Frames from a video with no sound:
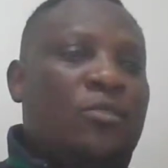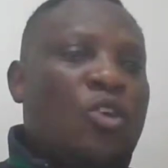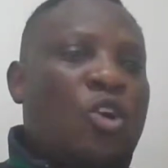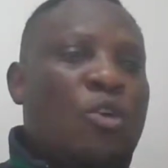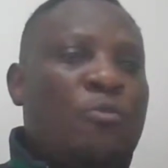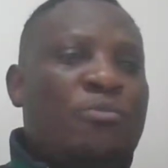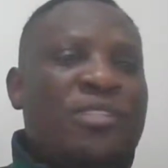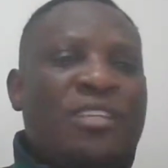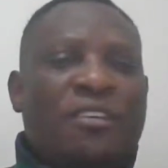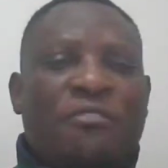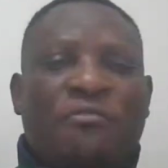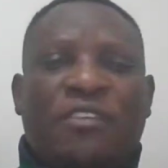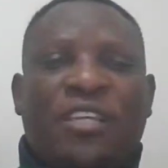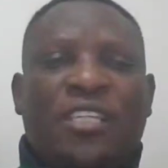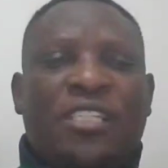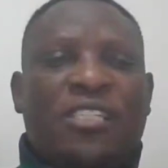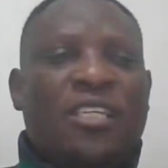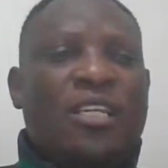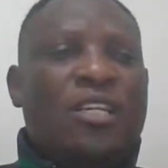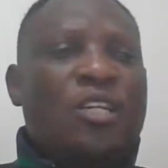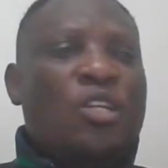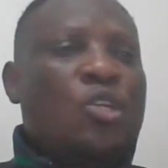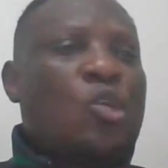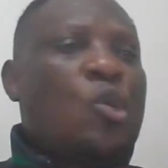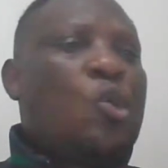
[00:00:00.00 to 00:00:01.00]

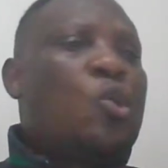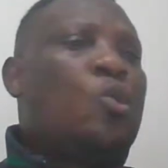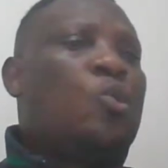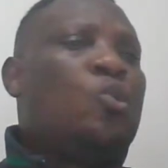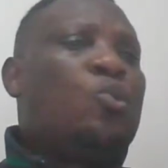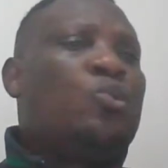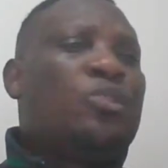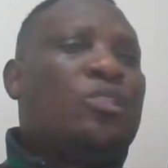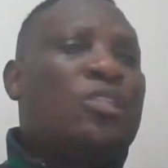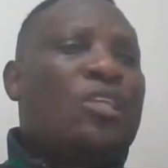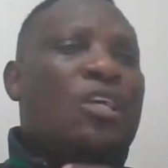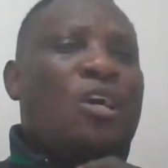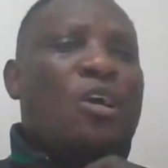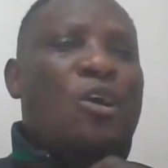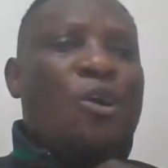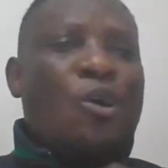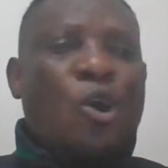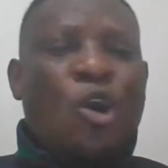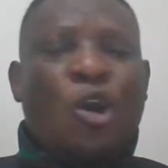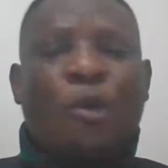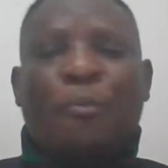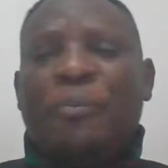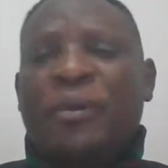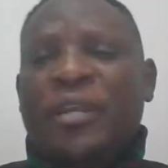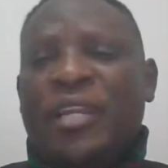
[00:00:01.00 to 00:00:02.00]
observation notes,
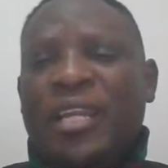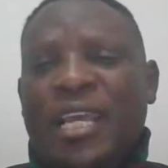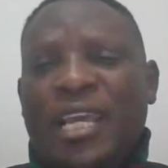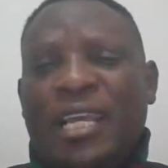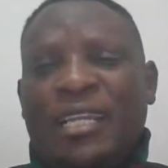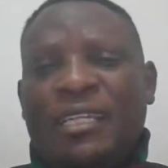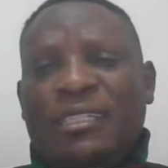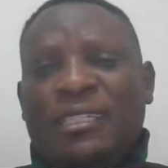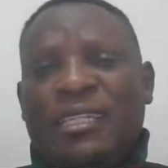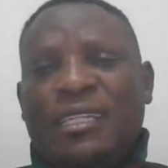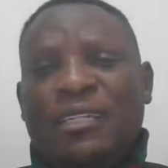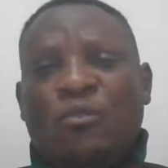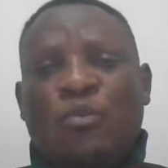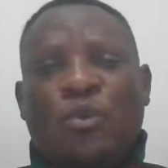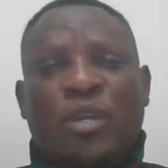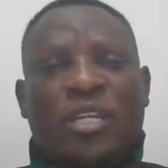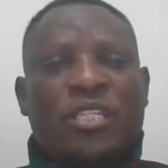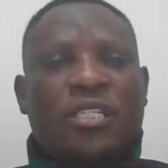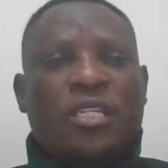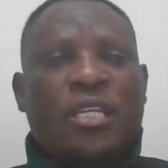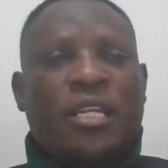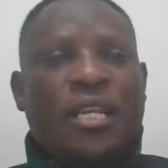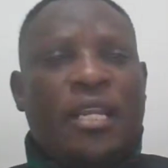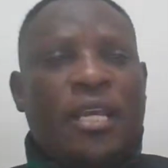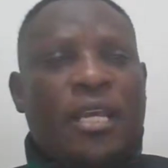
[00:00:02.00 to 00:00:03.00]
open-ended
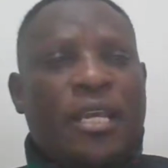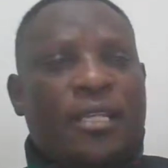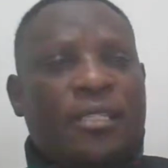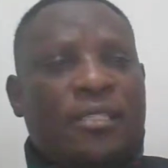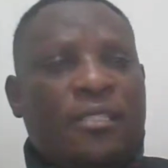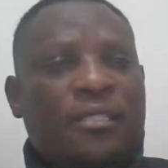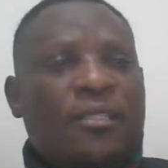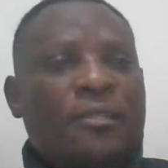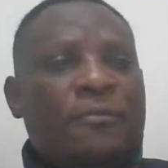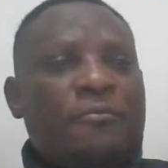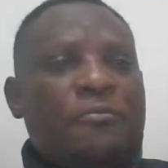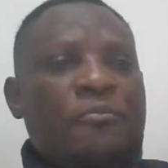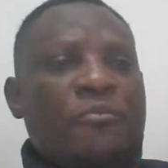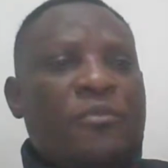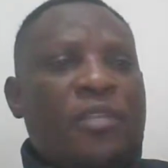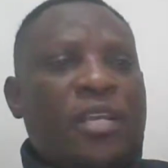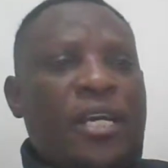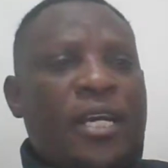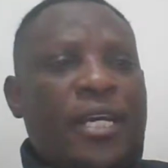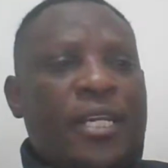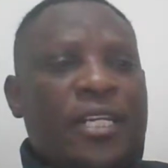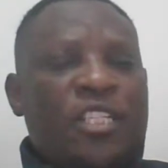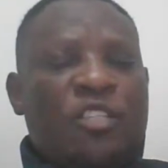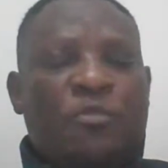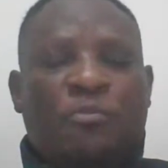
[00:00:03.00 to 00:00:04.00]
questionnaires,
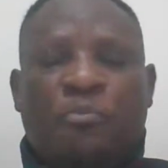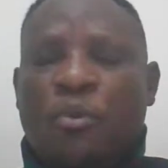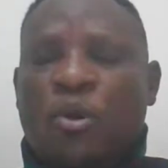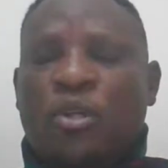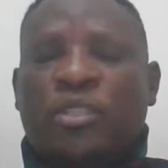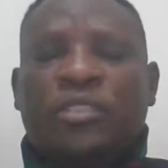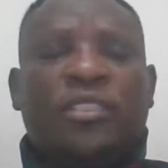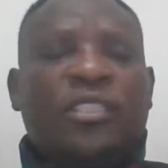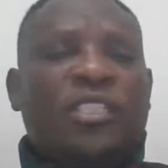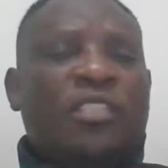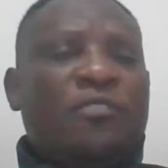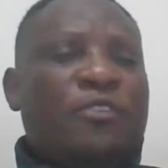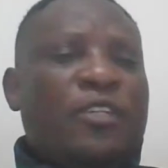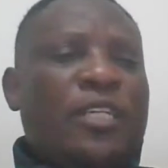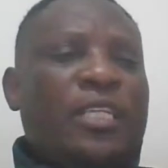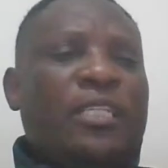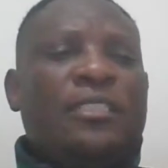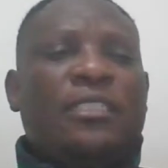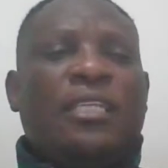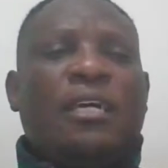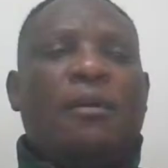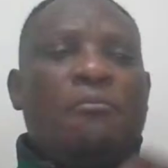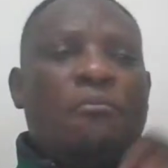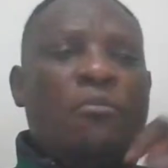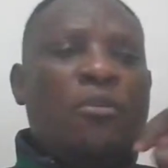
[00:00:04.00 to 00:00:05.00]
responses, for
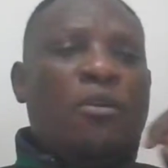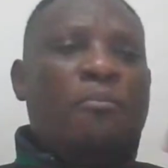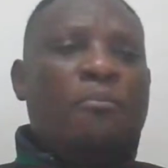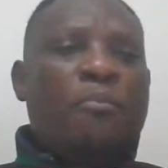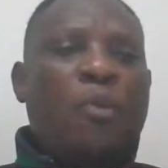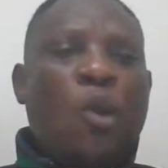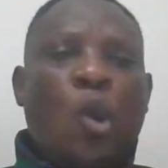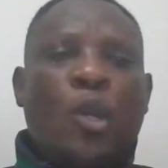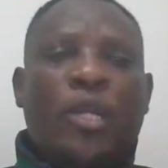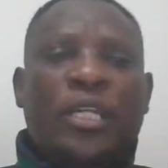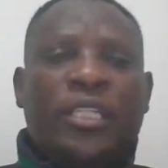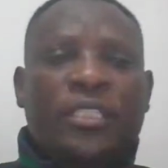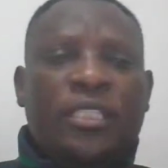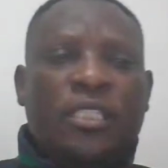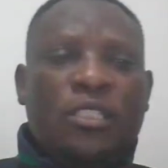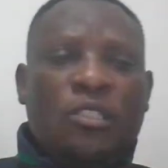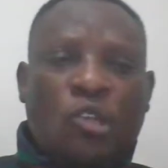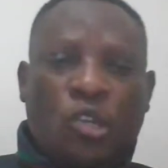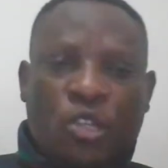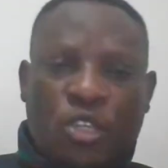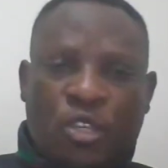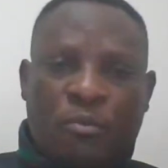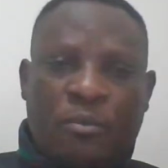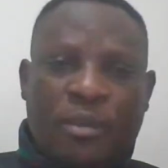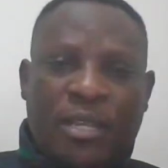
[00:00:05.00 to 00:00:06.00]
example, policy
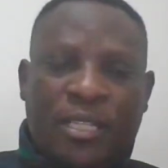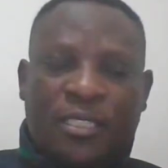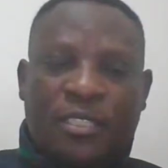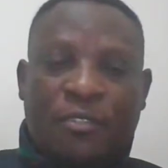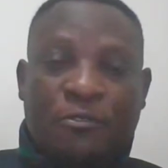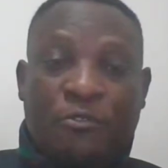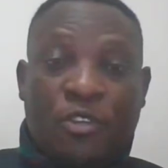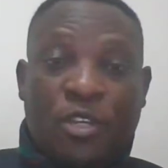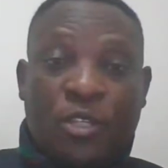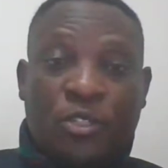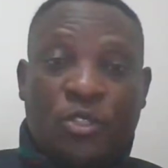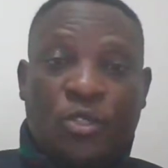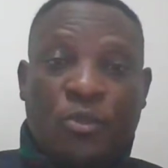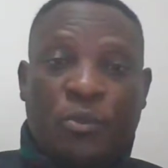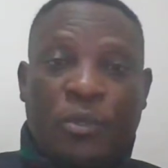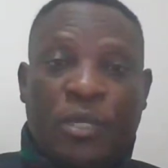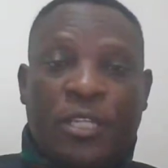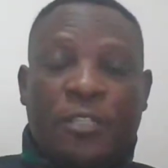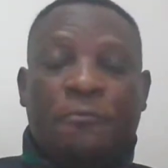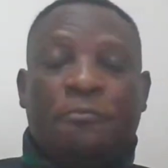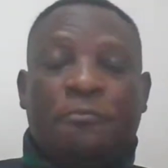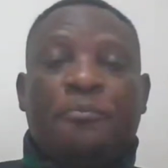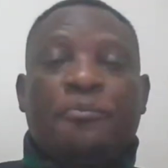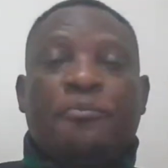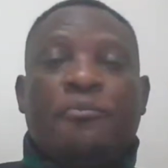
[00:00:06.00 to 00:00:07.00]
documents, if you are doing
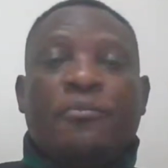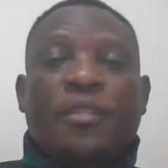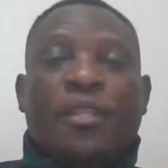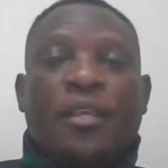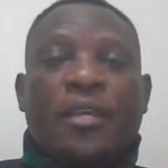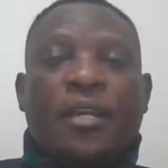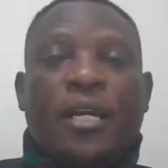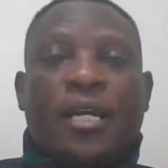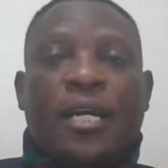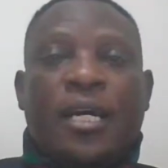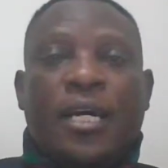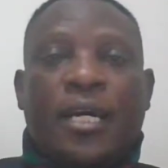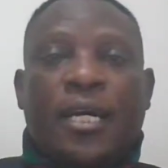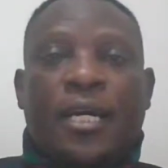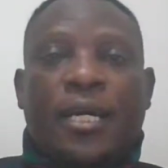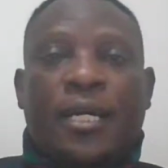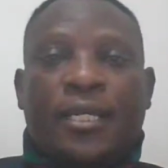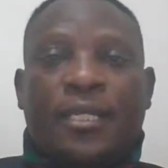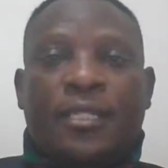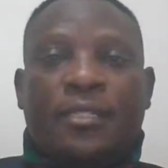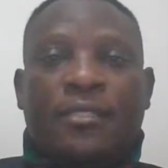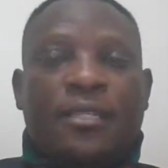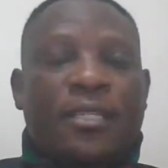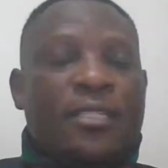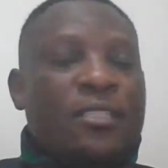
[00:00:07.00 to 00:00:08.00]

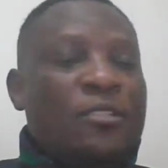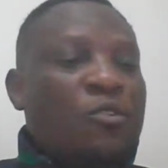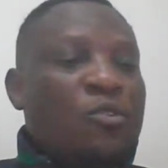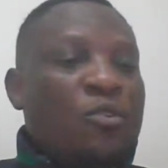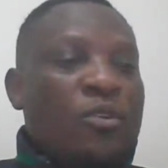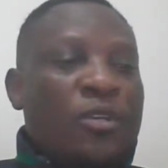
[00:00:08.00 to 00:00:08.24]
research